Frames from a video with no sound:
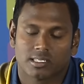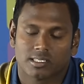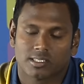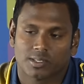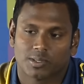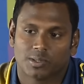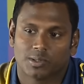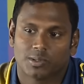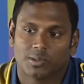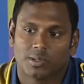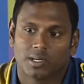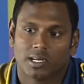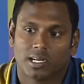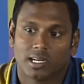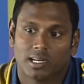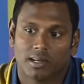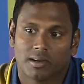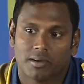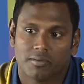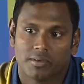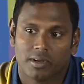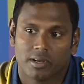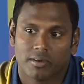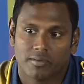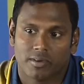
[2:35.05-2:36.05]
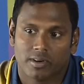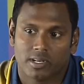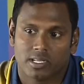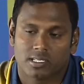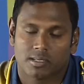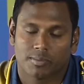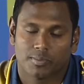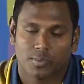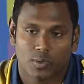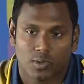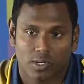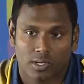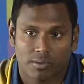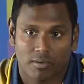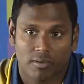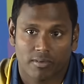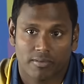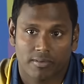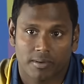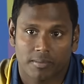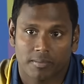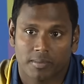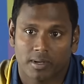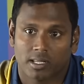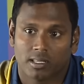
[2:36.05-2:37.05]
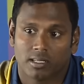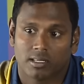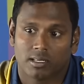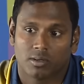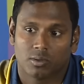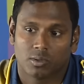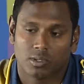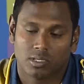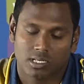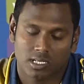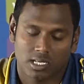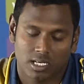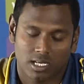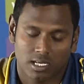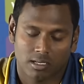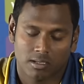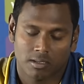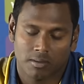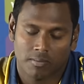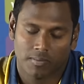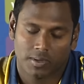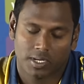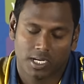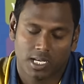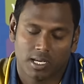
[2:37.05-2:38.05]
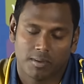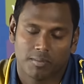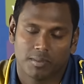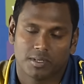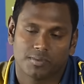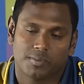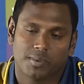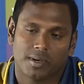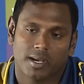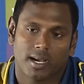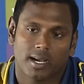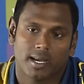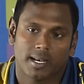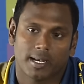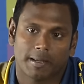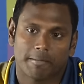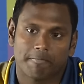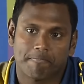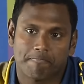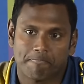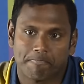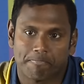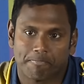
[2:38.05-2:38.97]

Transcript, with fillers: So uh, we are very supportive of him, and the whole te team is behind him.